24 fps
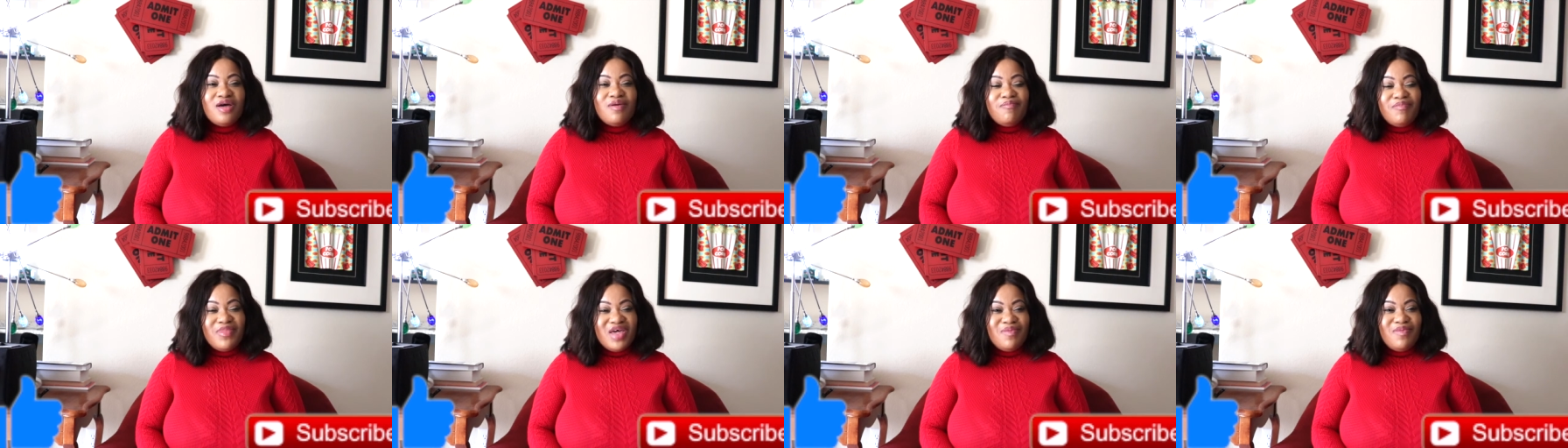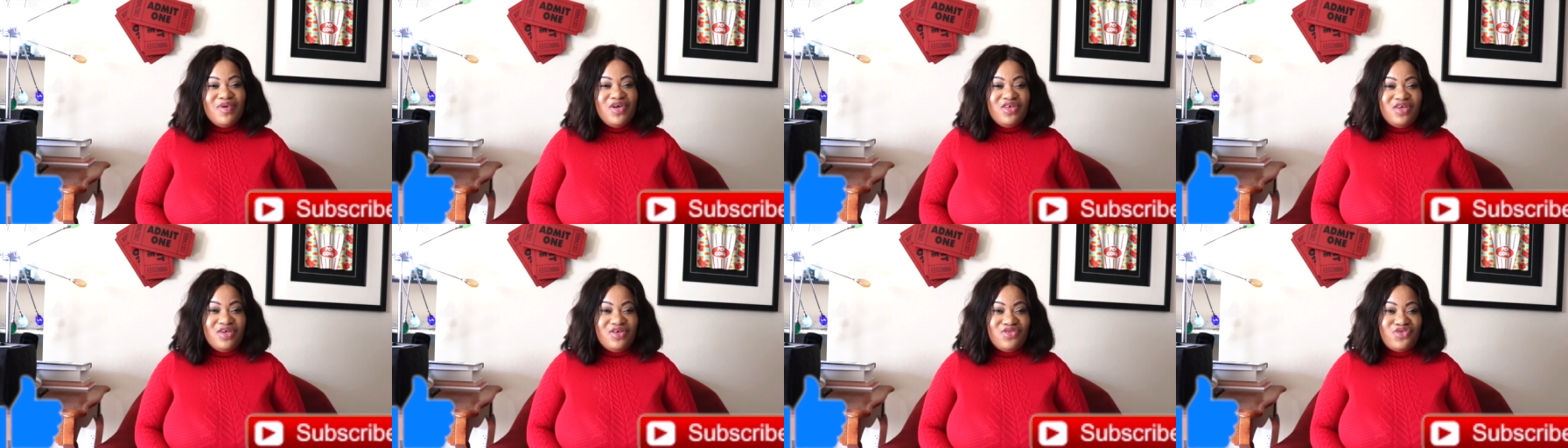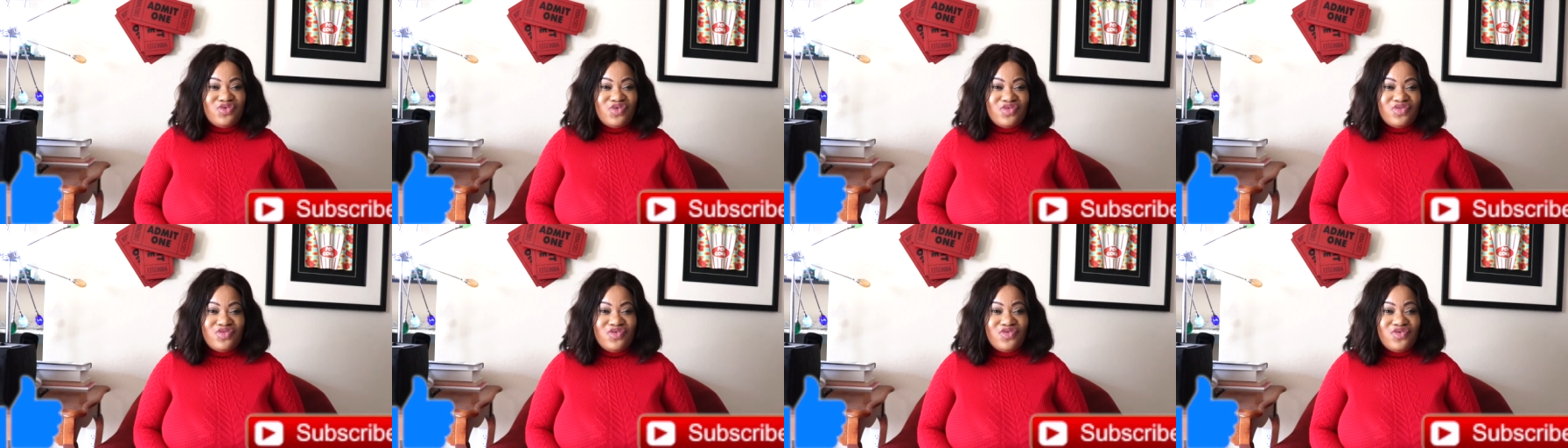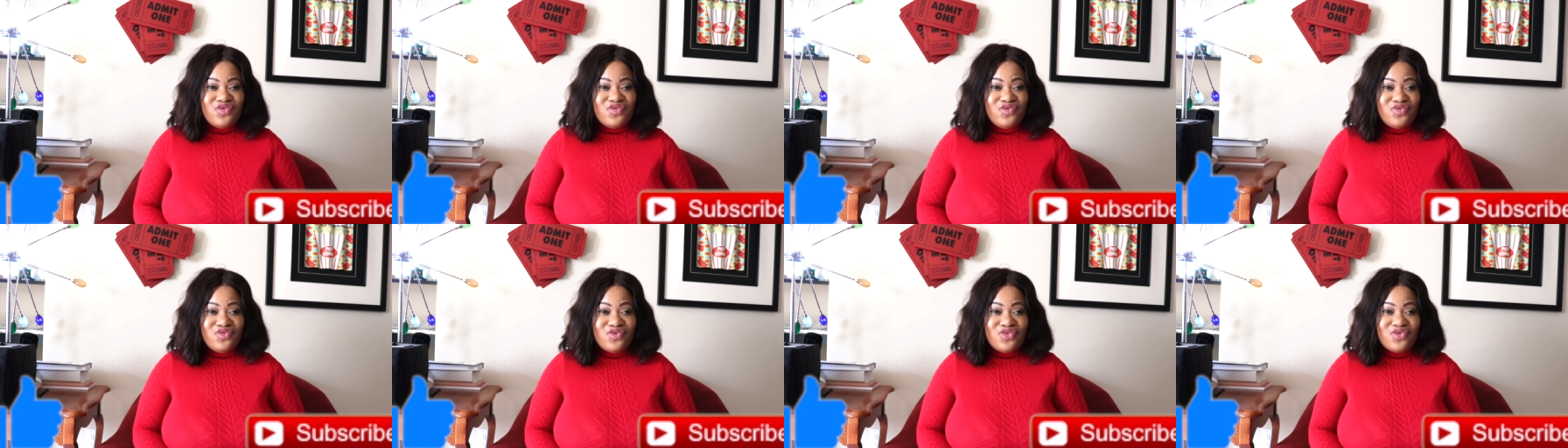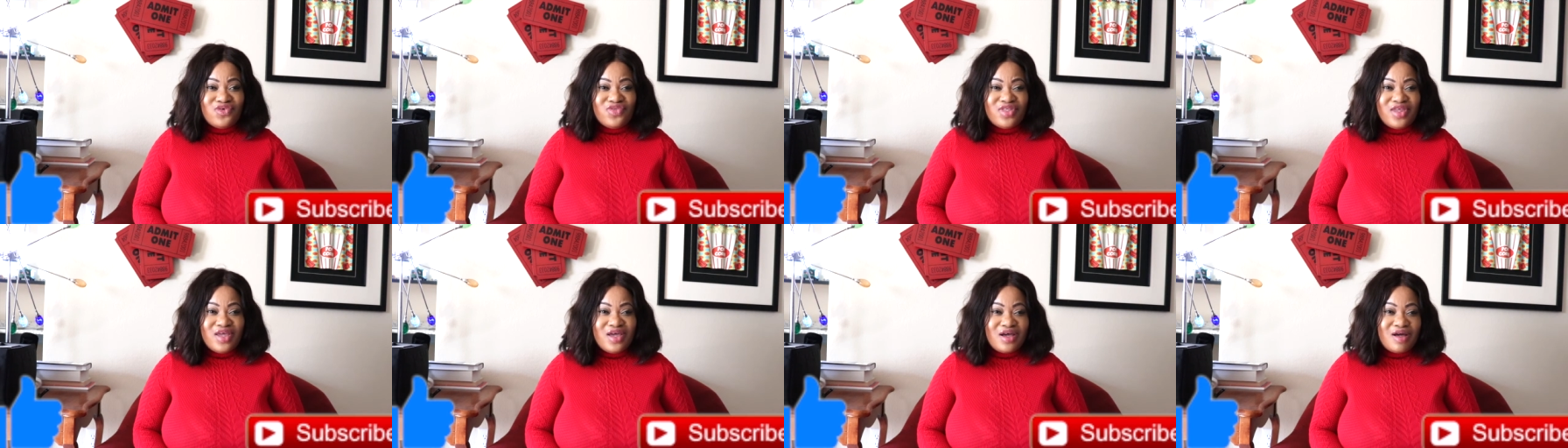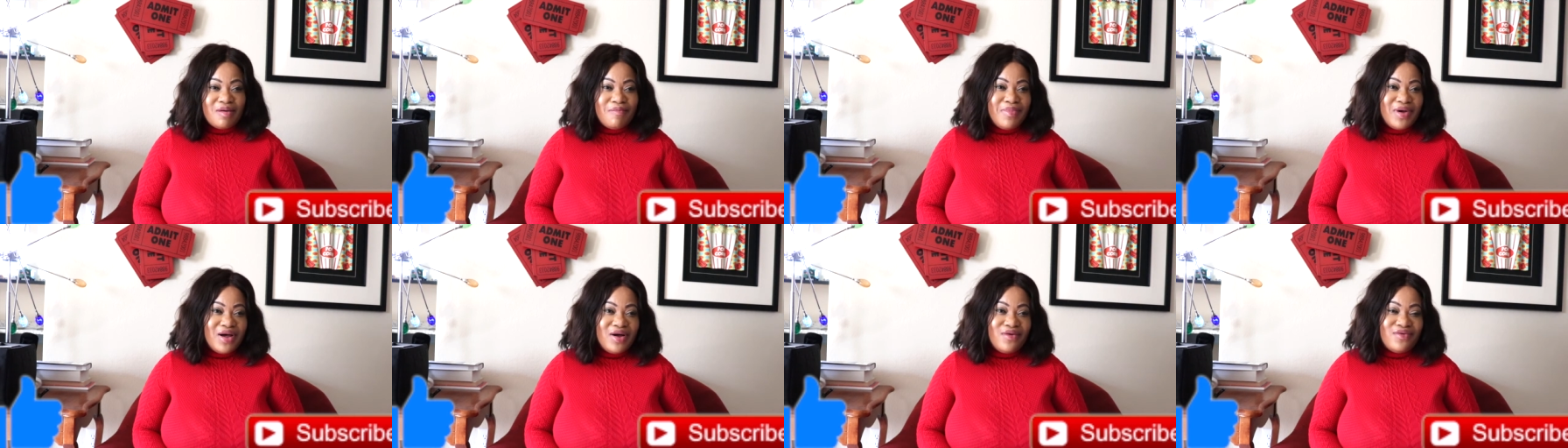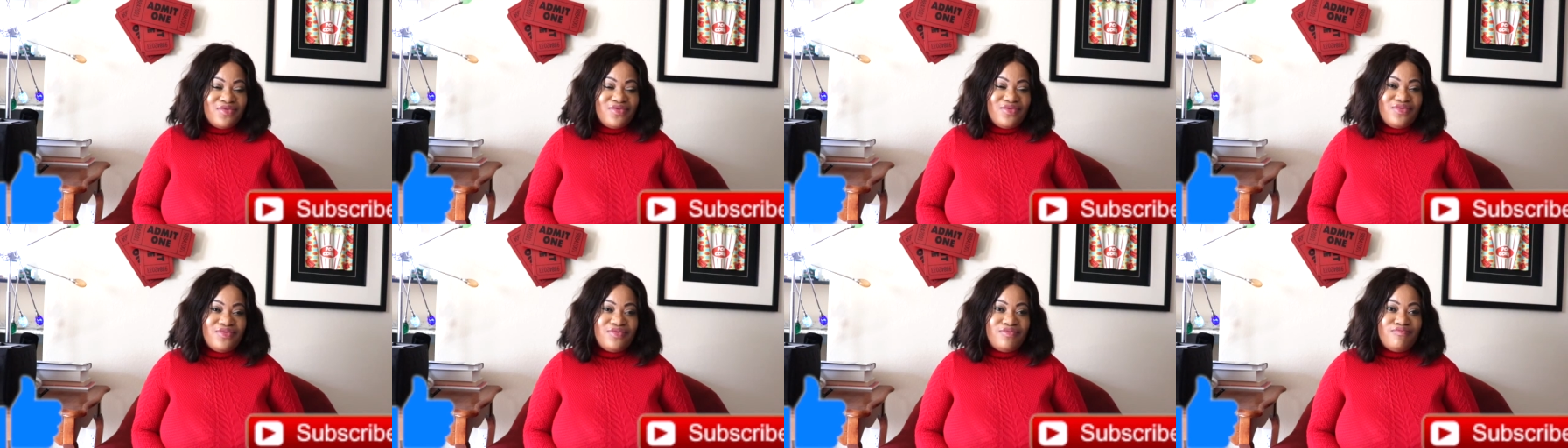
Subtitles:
maybe you should think about